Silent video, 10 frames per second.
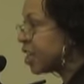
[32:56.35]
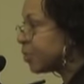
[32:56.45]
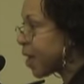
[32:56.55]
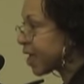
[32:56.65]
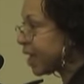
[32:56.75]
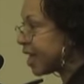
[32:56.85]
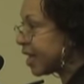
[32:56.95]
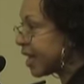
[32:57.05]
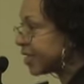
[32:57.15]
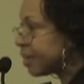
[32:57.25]

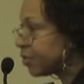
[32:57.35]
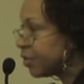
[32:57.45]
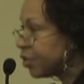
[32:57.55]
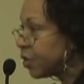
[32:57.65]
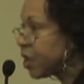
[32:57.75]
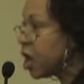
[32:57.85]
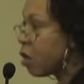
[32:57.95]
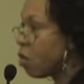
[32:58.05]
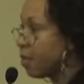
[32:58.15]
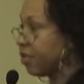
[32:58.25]
speculated it had something to do with
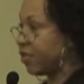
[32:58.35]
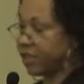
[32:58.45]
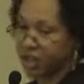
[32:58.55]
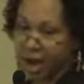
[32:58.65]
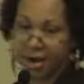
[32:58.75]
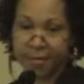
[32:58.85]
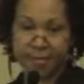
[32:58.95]
a woman's vagina.